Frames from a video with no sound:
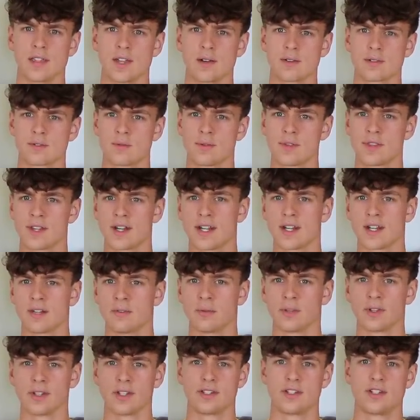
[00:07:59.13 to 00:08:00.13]
That was one that I
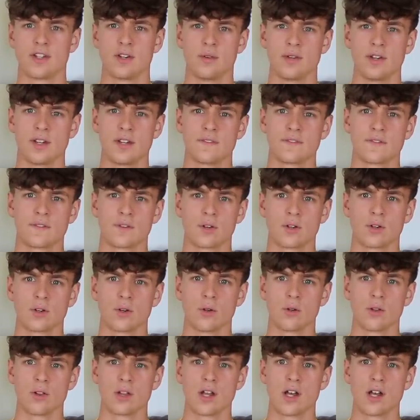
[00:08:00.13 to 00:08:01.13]
didn't really tune in for a whole